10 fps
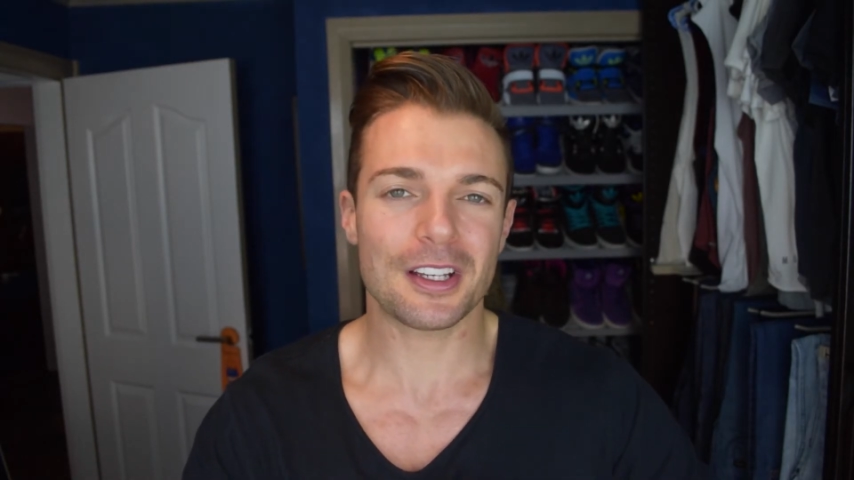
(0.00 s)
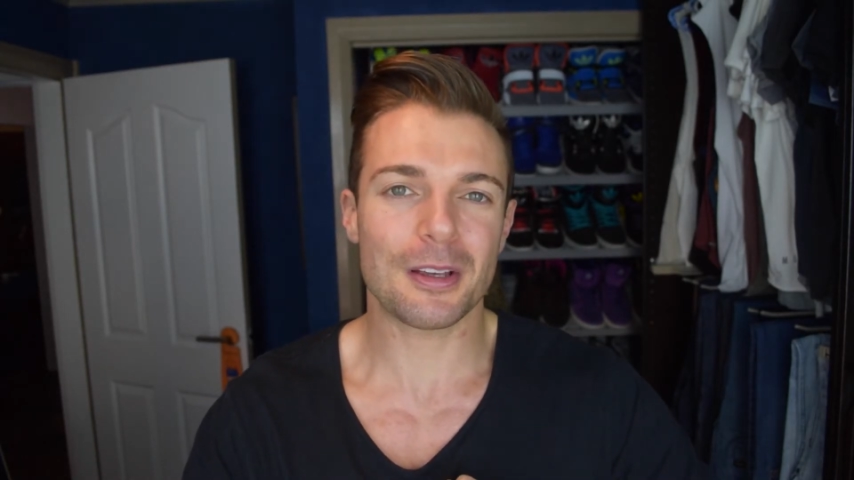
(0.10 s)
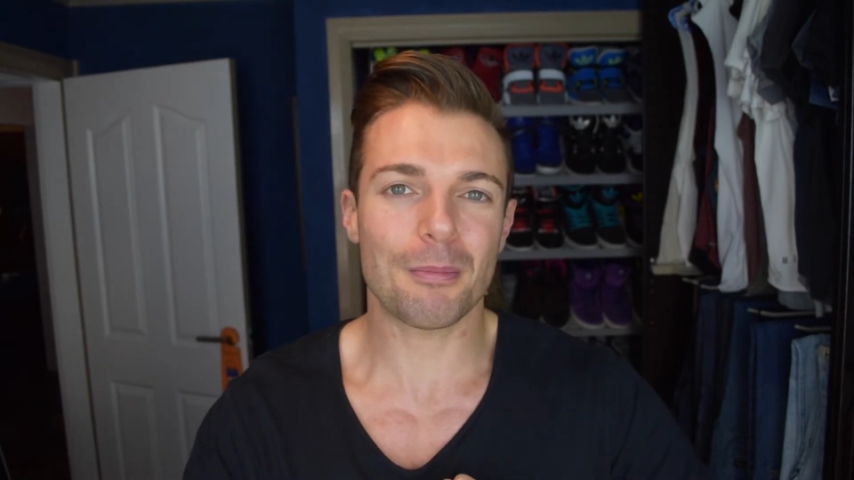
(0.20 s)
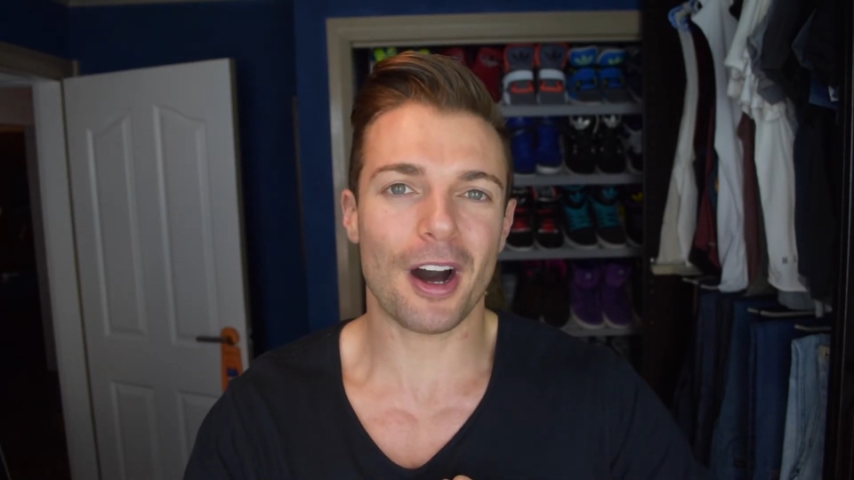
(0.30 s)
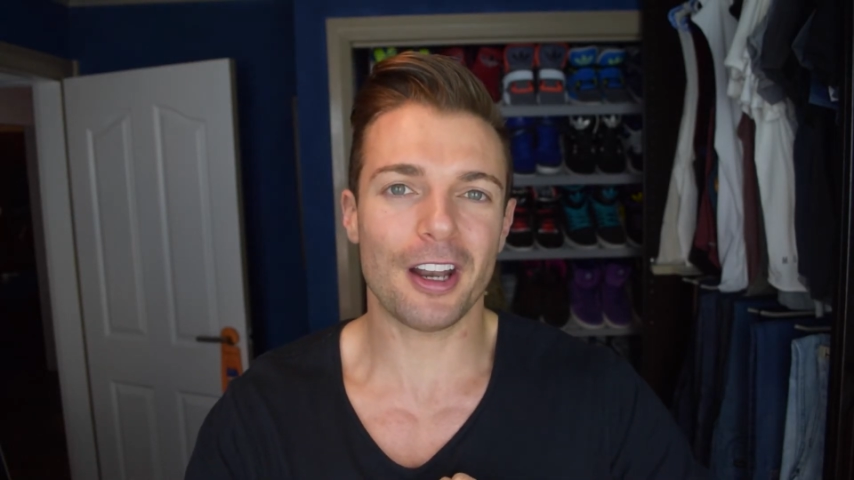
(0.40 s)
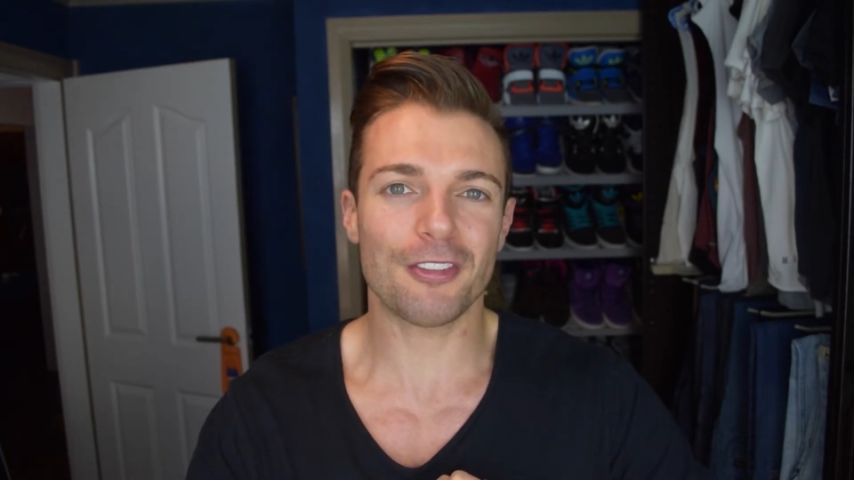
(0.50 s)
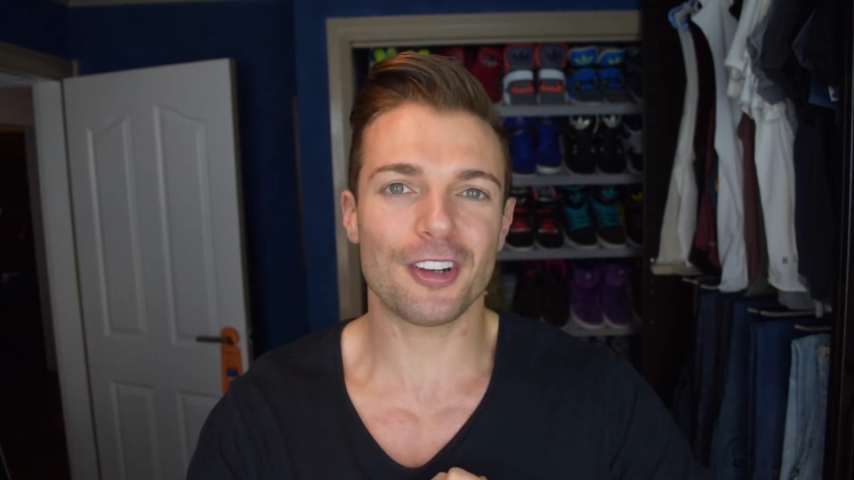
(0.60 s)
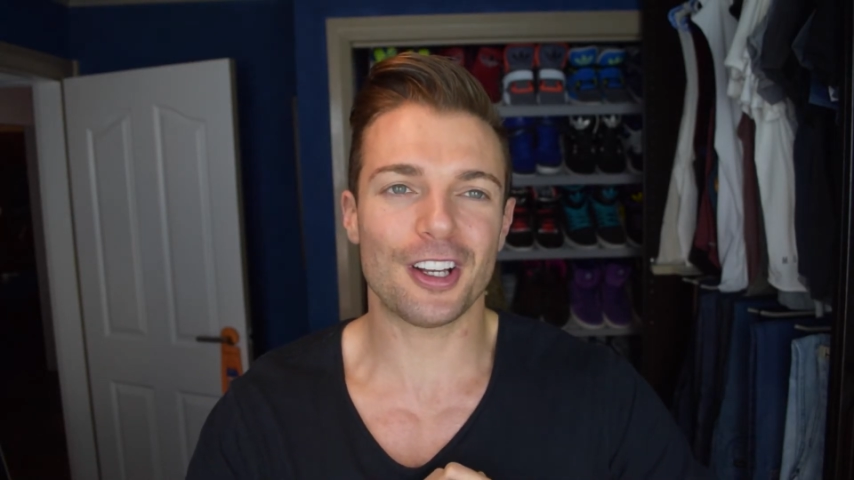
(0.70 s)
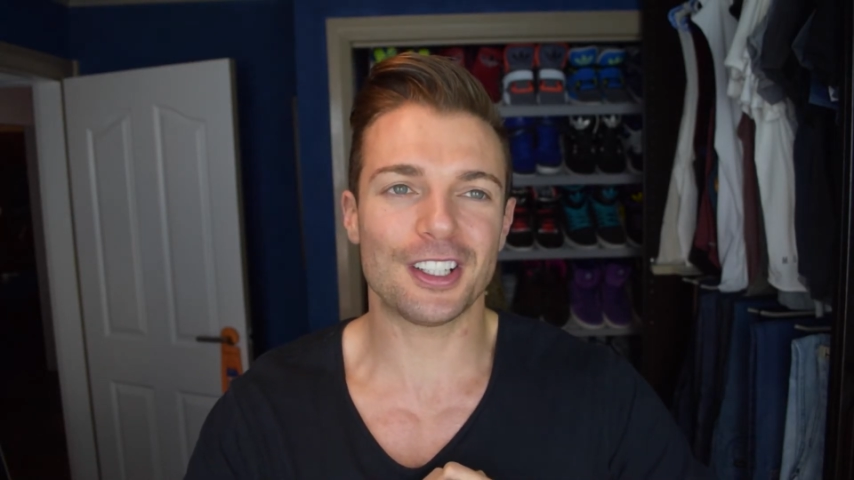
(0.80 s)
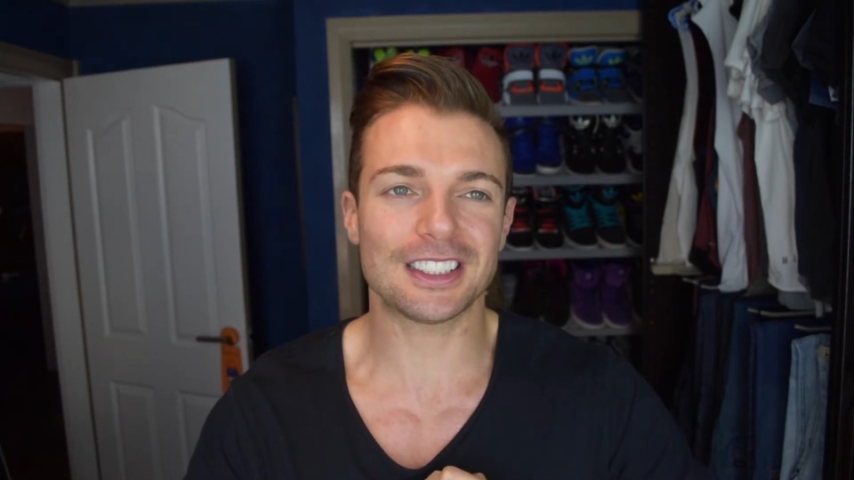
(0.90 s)
You might have
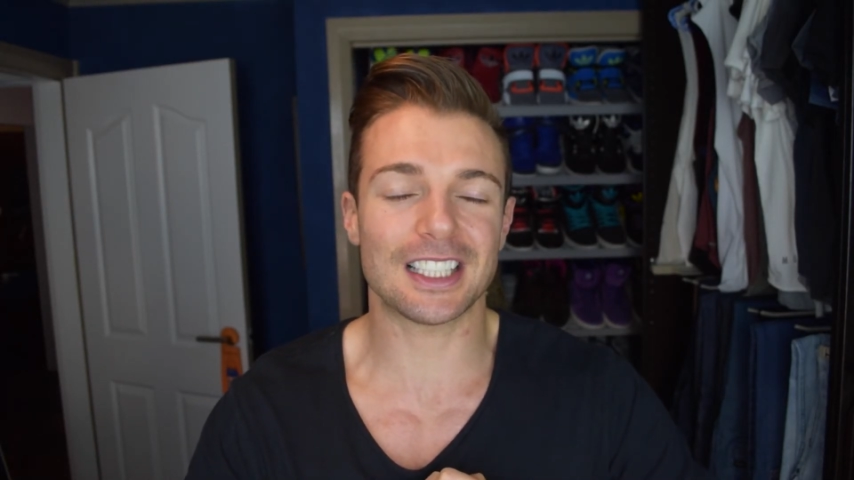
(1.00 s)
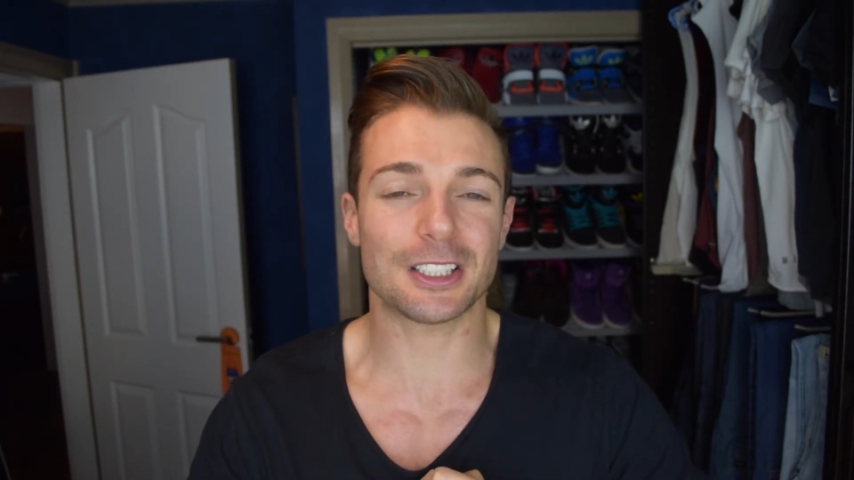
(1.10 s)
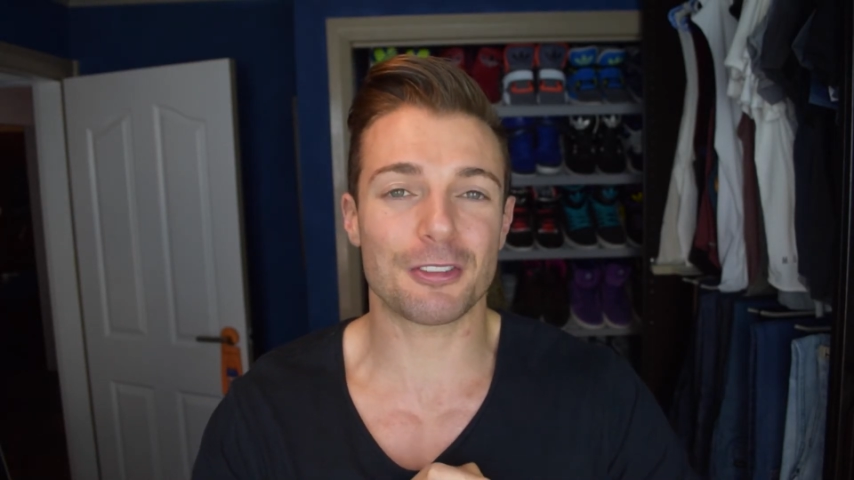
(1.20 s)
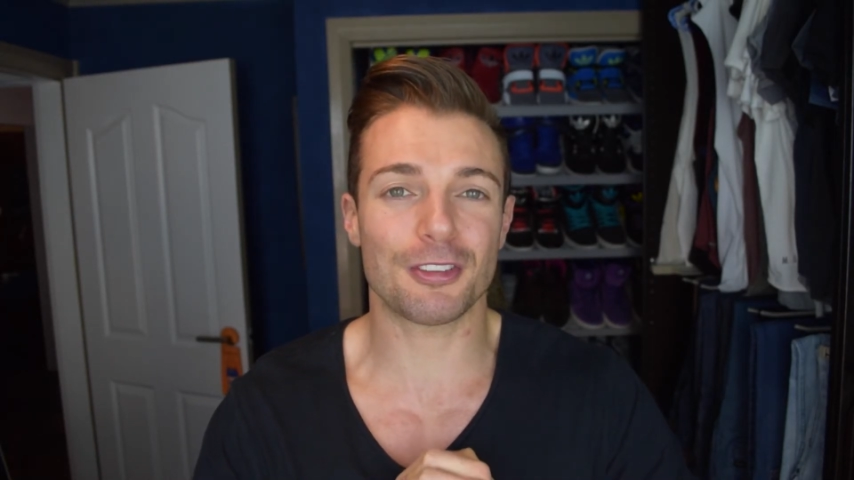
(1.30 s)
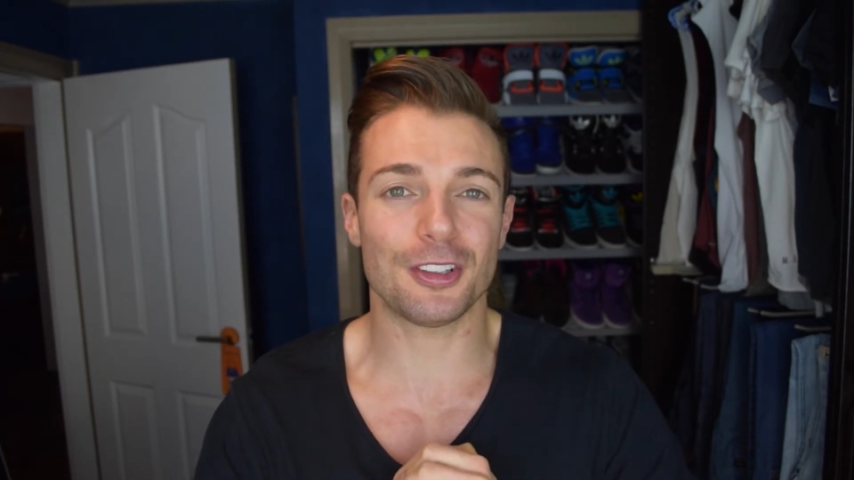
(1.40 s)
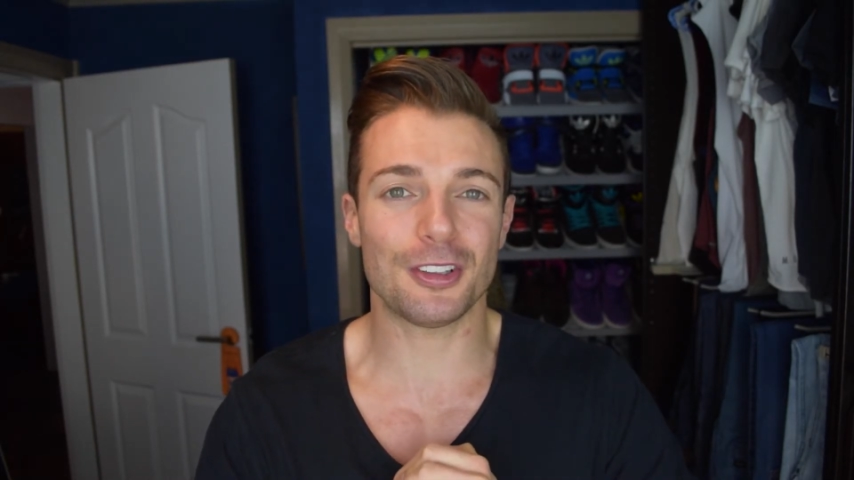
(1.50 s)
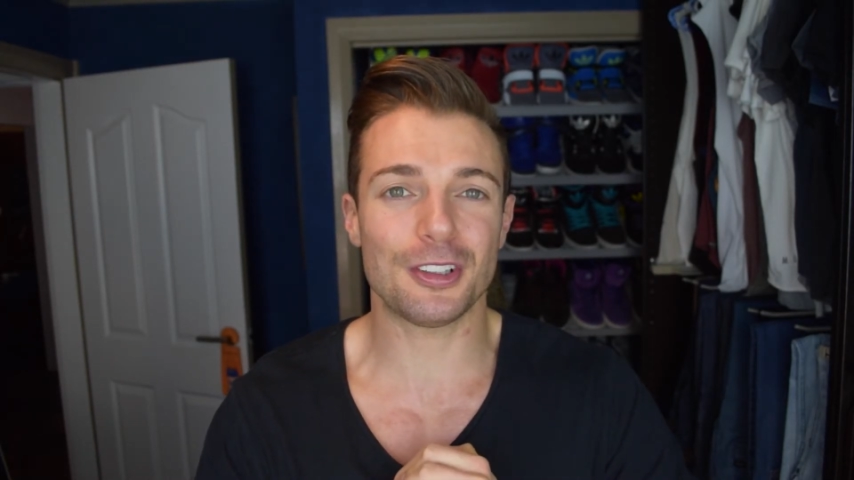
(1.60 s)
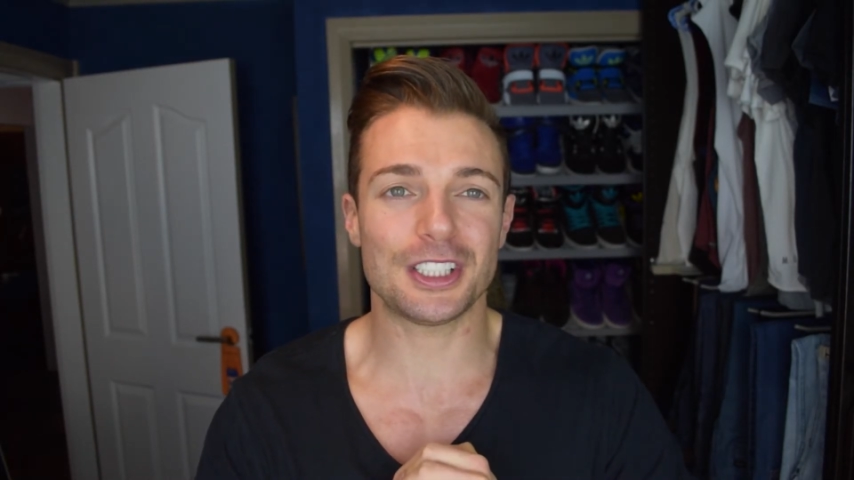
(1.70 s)
noticed there's a few